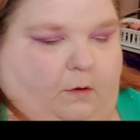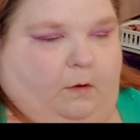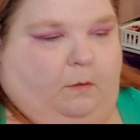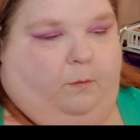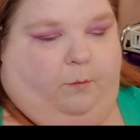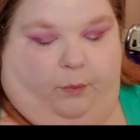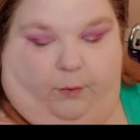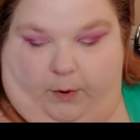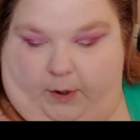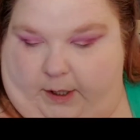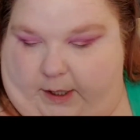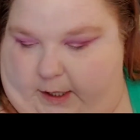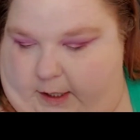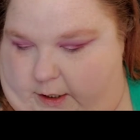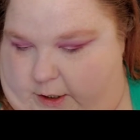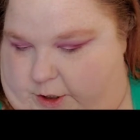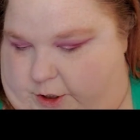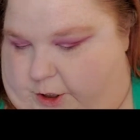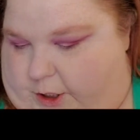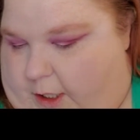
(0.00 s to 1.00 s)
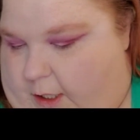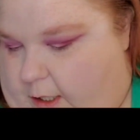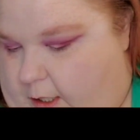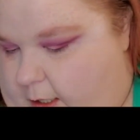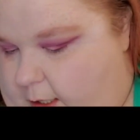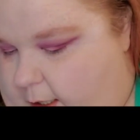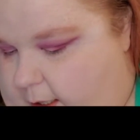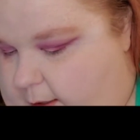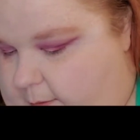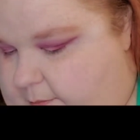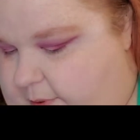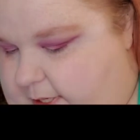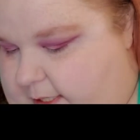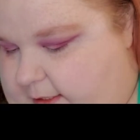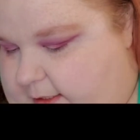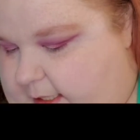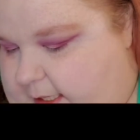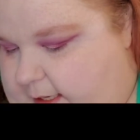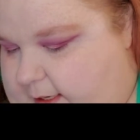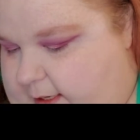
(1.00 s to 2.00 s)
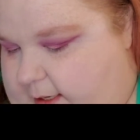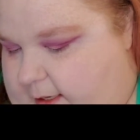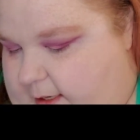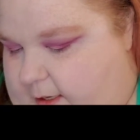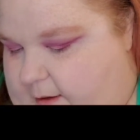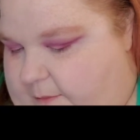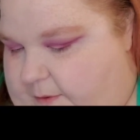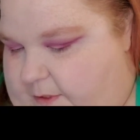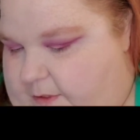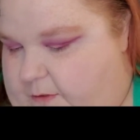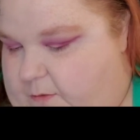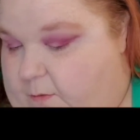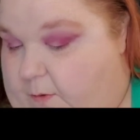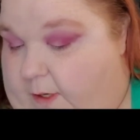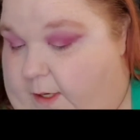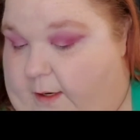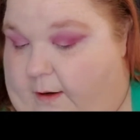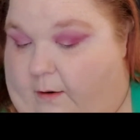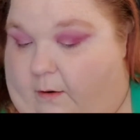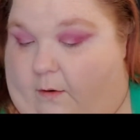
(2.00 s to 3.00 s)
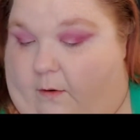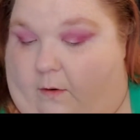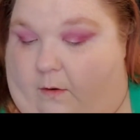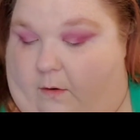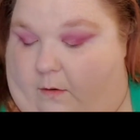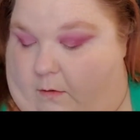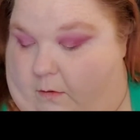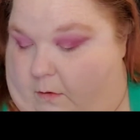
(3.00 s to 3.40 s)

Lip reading: brush and pick that up as well